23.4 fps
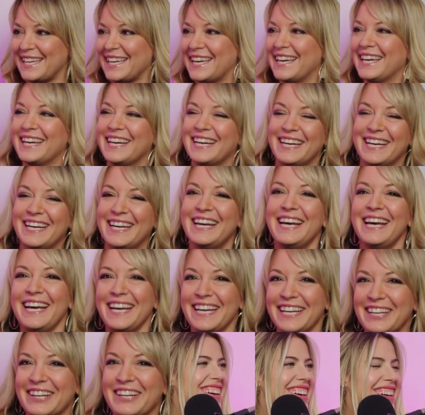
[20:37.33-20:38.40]
You know,
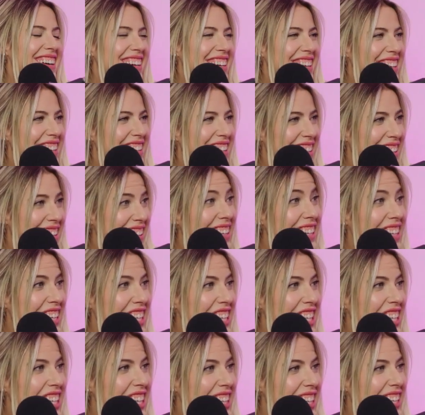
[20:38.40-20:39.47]
that's an important
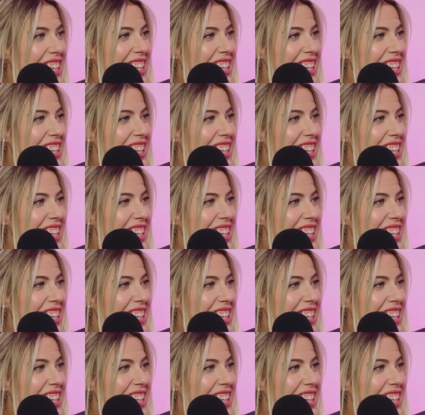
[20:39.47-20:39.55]
thing.